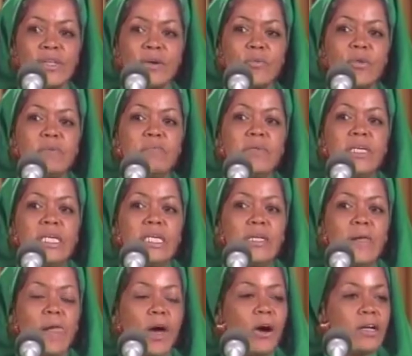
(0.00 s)
that we
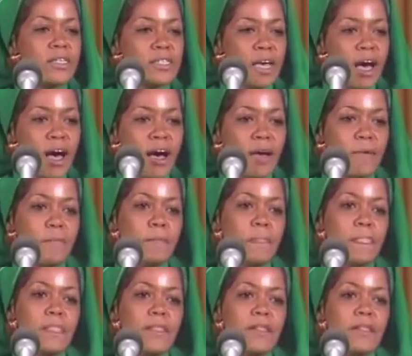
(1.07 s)
be on time.